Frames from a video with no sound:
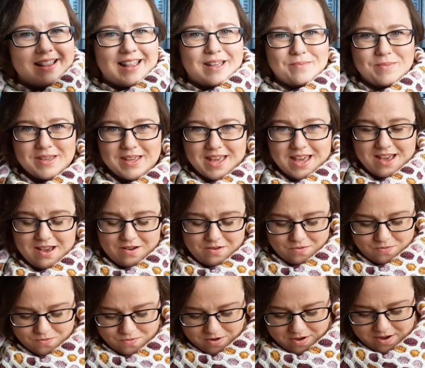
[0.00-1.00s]
me get
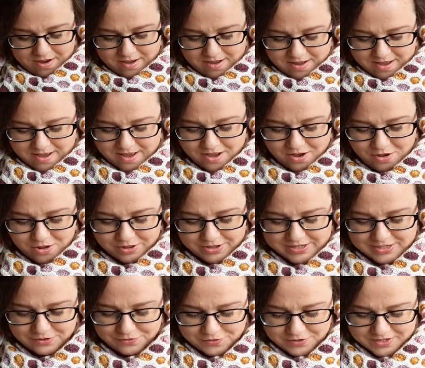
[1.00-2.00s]
what all the
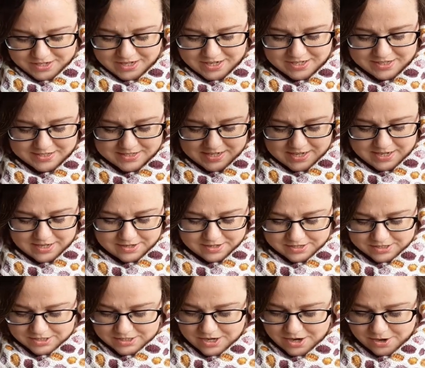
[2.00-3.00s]
different yarns are.
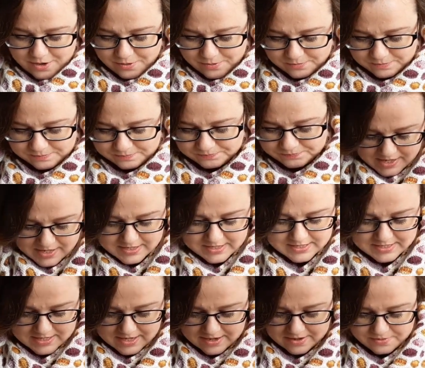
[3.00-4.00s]
So I'll
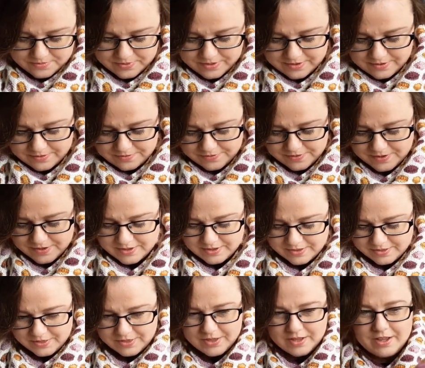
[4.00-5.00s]
start with
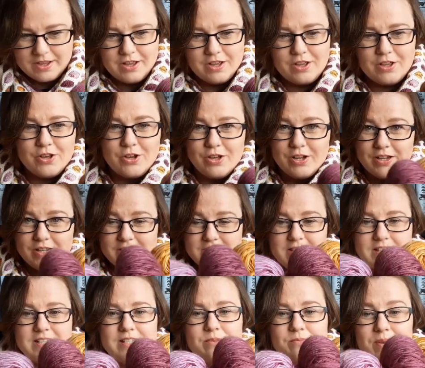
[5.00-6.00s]
the colours.
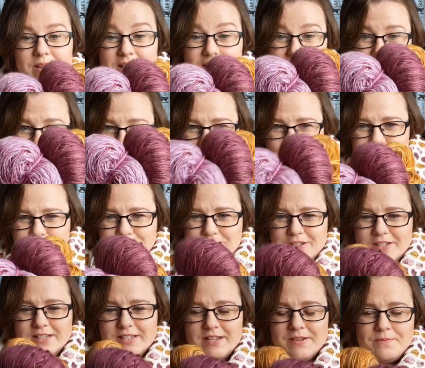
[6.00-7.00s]
These are my
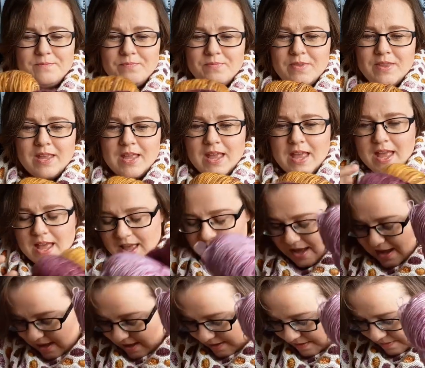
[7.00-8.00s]
leftovers.
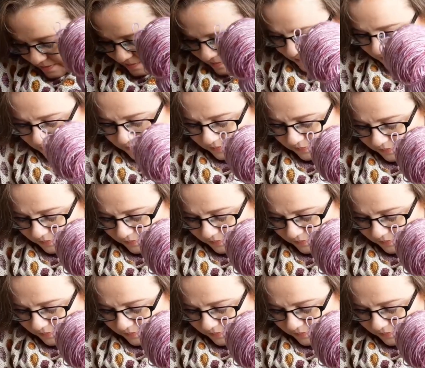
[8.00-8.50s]
And